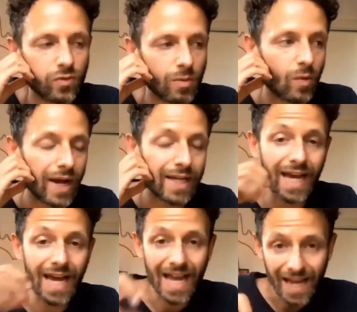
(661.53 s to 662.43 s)
our
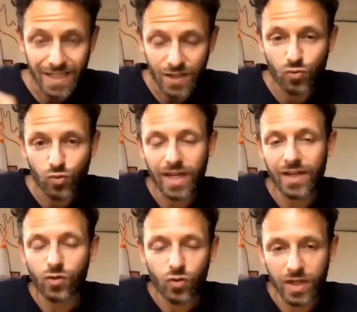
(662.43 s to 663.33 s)
end. It's a
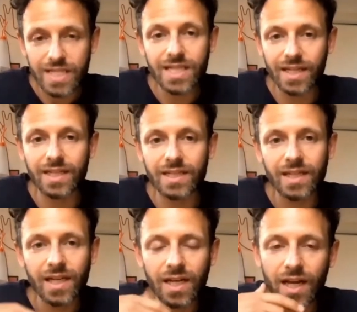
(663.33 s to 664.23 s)
really recent